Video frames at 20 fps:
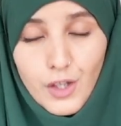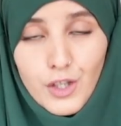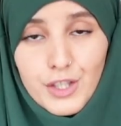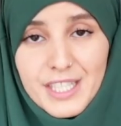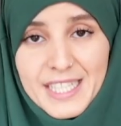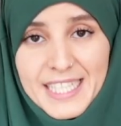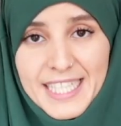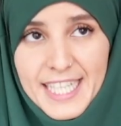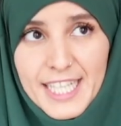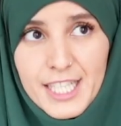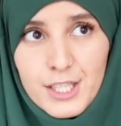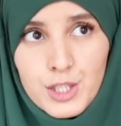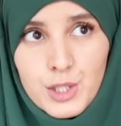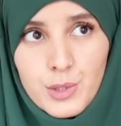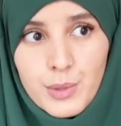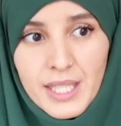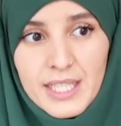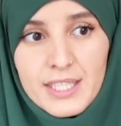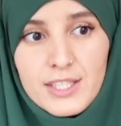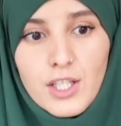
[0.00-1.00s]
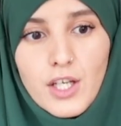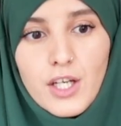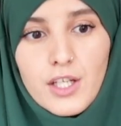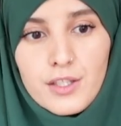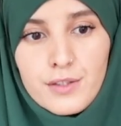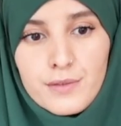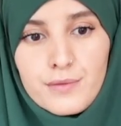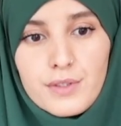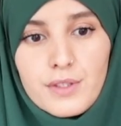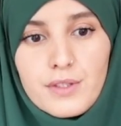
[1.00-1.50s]
A key trait
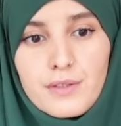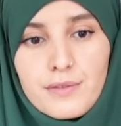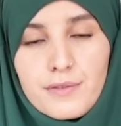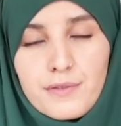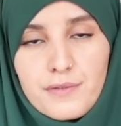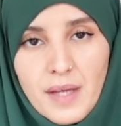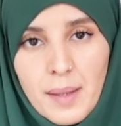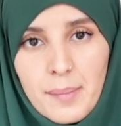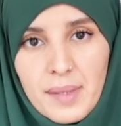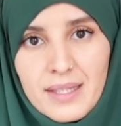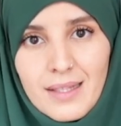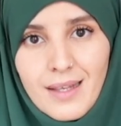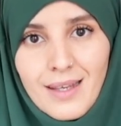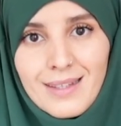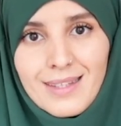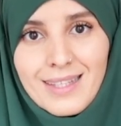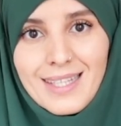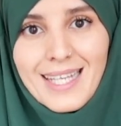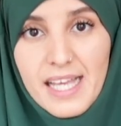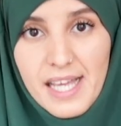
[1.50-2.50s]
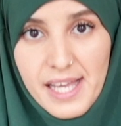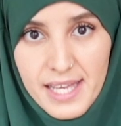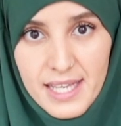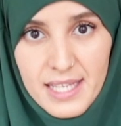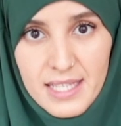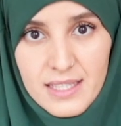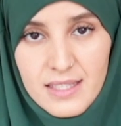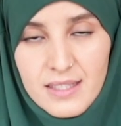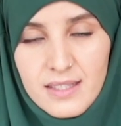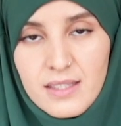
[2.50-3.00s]
of the feminine
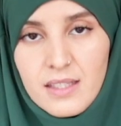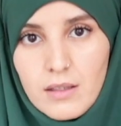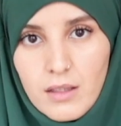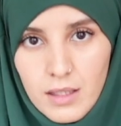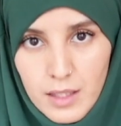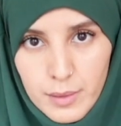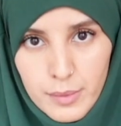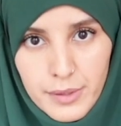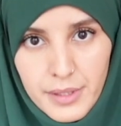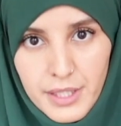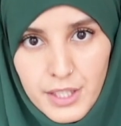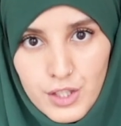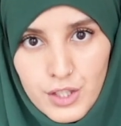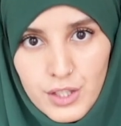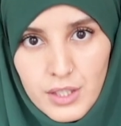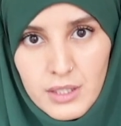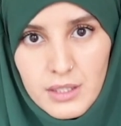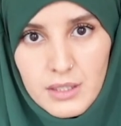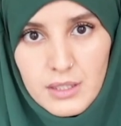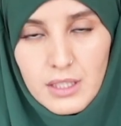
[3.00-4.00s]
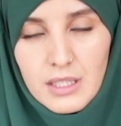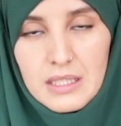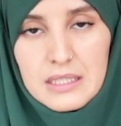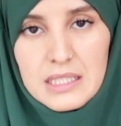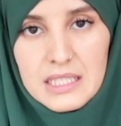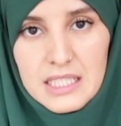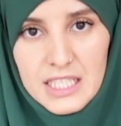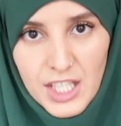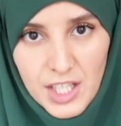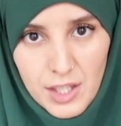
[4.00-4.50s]
is collaboration,
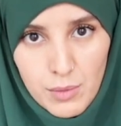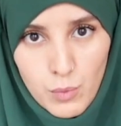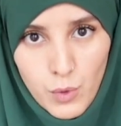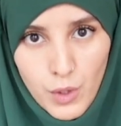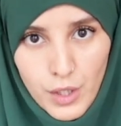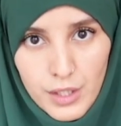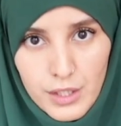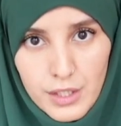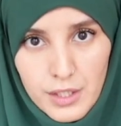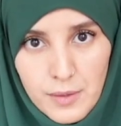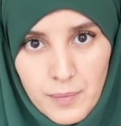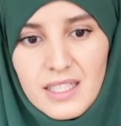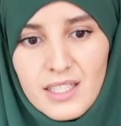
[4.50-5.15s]
teamwork.